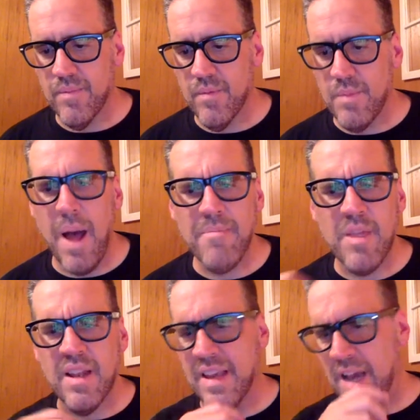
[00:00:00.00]
We
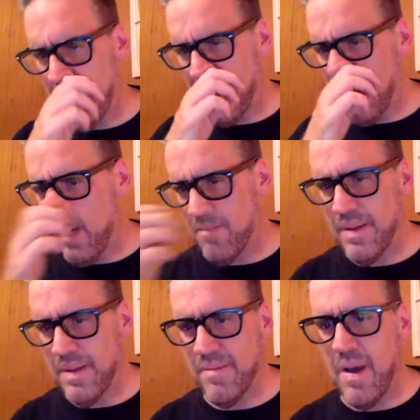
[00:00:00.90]
popped into Kalila,
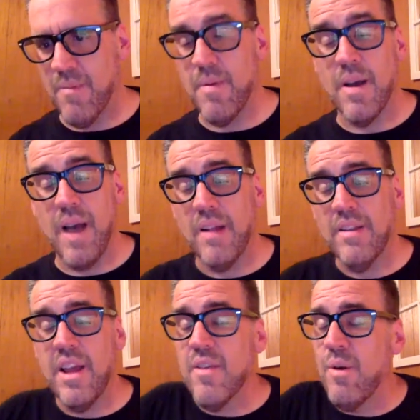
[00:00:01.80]
but I'll
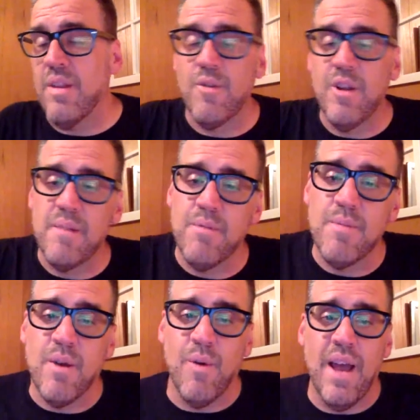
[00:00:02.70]
tell you the one that really
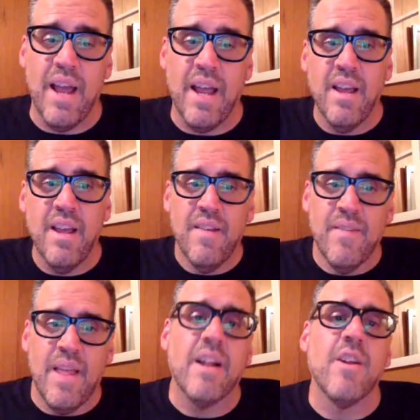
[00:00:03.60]
blew me away.
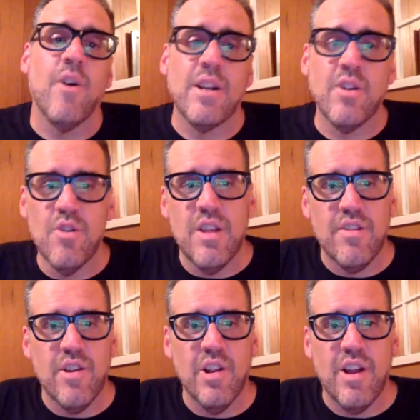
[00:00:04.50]
And I know I told you
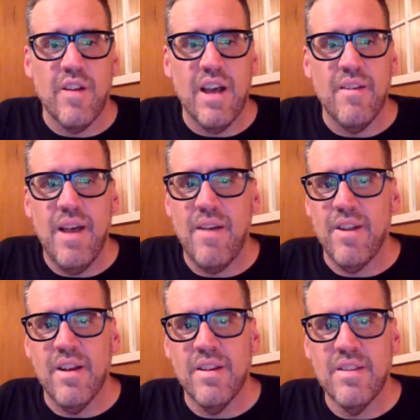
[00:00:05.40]
this earlier. I'm kind of
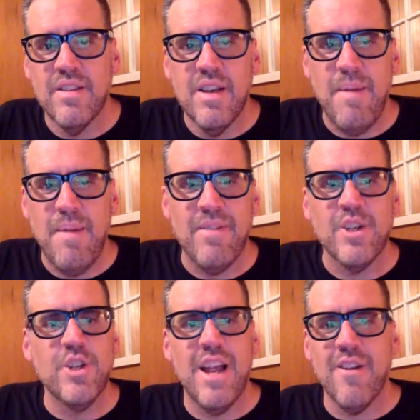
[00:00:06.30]
having a
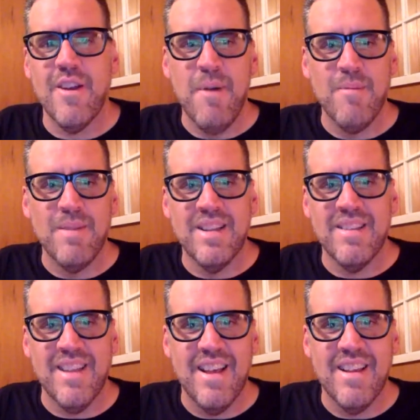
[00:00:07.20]
sherry moment
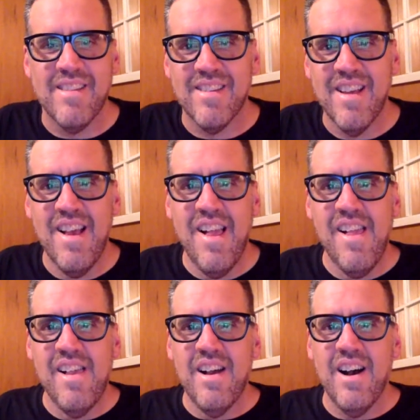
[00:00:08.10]
these days. Is
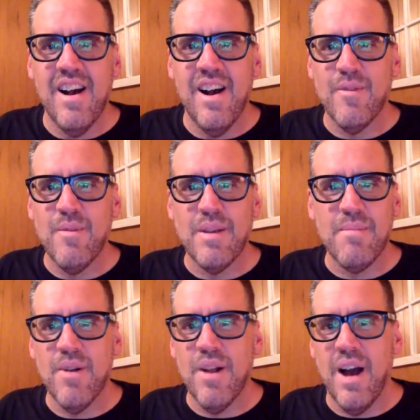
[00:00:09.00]
we went
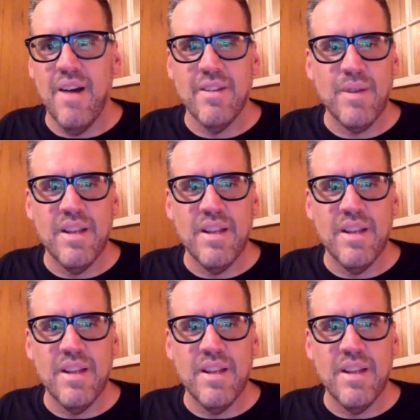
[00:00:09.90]
to Bunnahabhain.